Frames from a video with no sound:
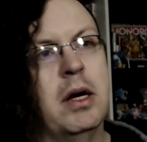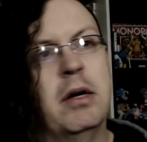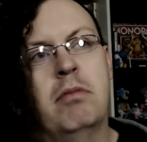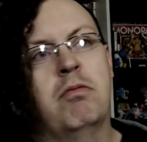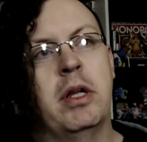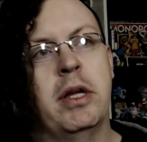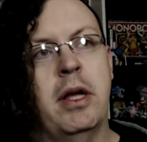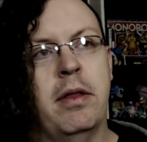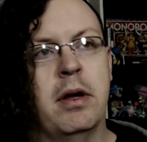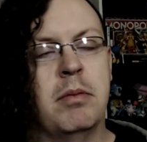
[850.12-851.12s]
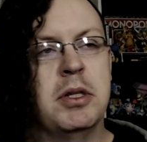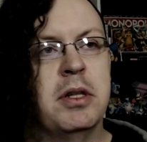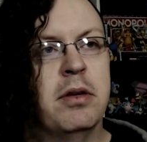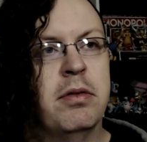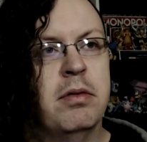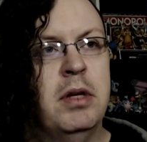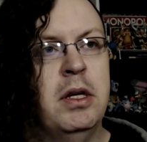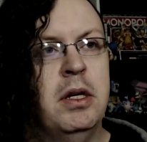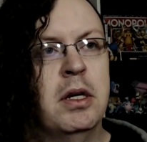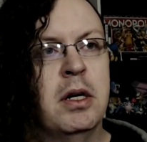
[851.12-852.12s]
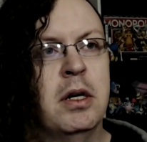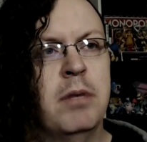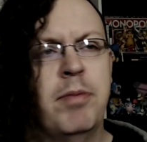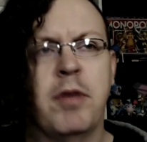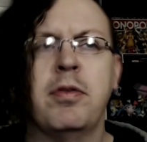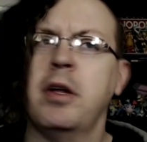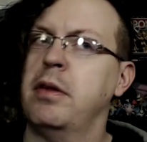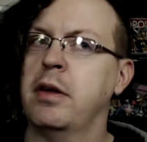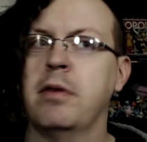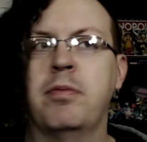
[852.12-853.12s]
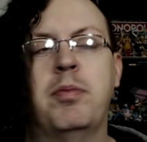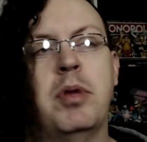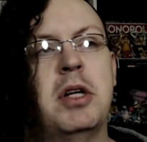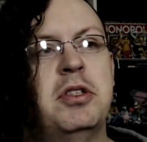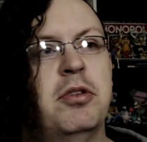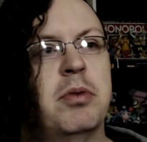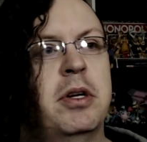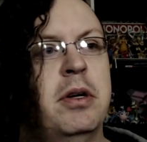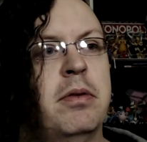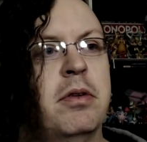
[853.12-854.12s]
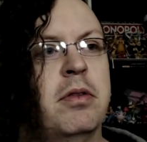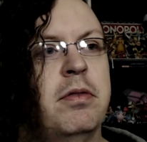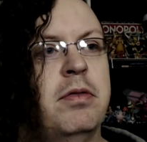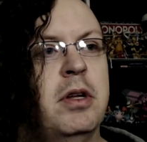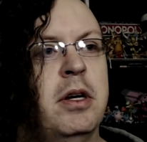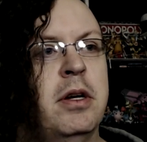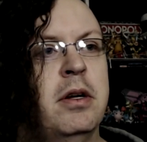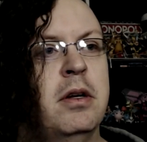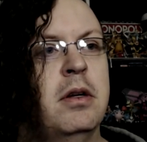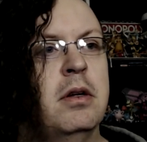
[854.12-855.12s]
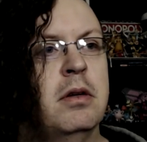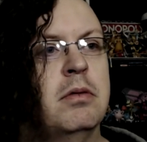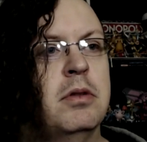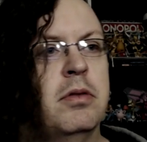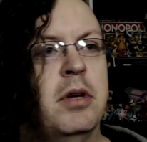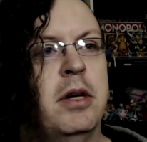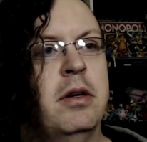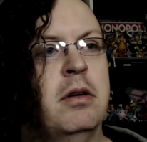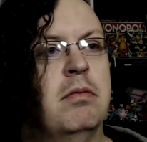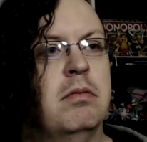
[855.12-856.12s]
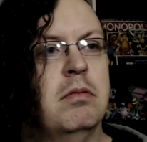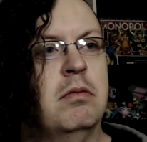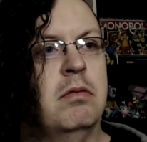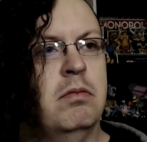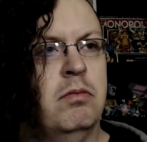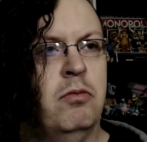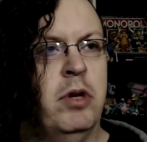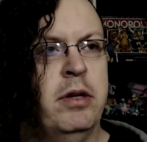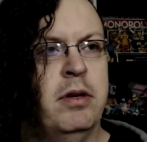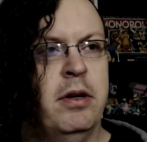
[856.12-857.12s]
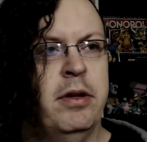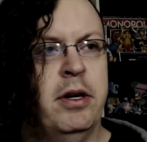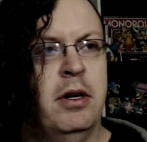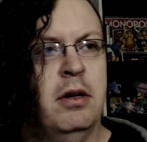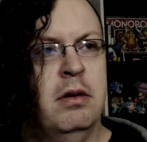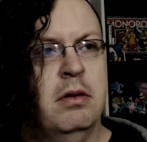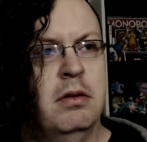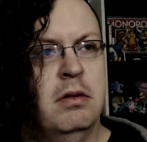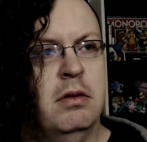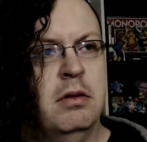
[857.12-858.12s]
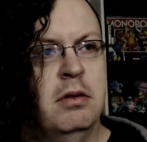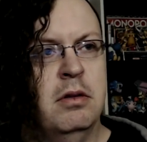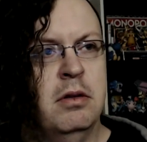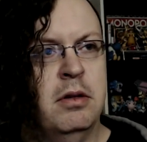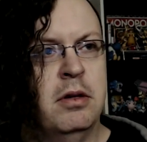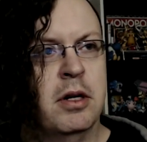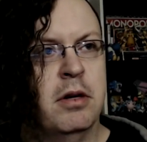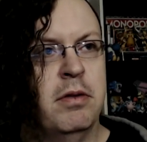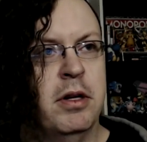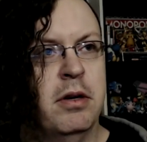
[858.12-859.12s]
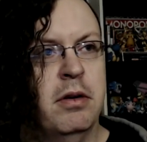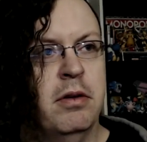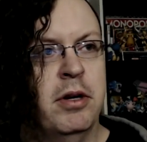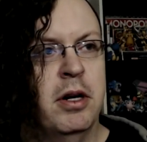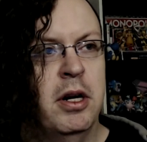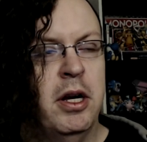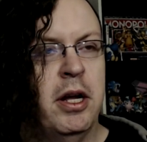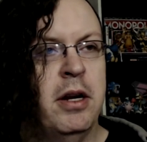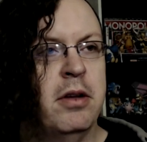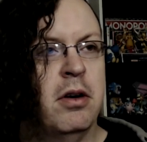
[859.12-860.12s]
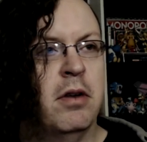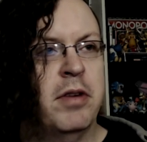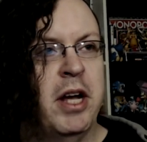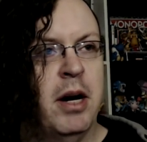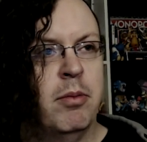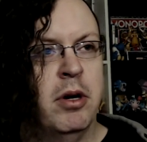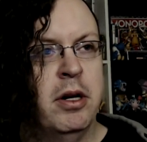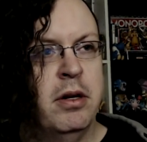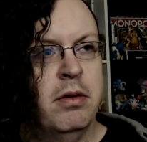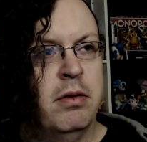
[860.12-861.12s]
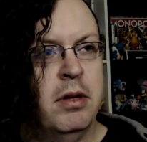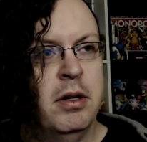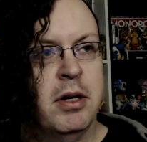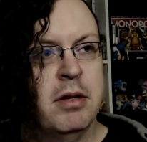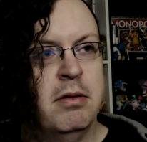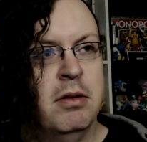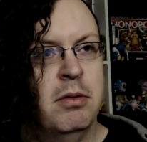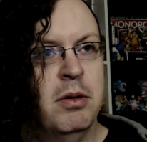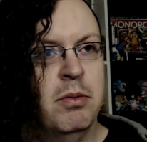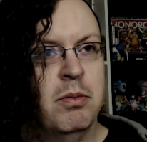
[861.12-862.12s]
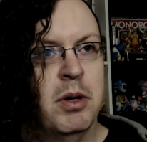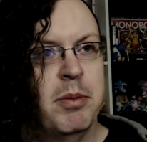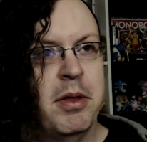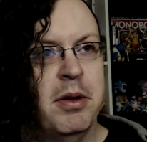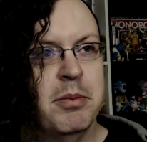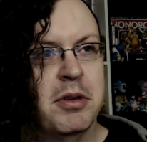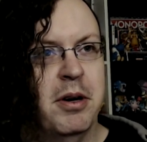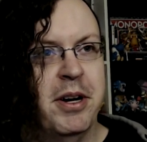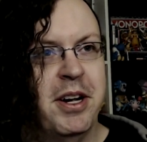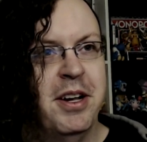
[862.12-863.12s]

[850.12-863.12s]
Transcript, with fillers: I really can't think of much else. The plushies were cute. There's the Flood, kind of right down there. I don't feel like going over there. And it, off camera is the, I don't know where my thumb's going.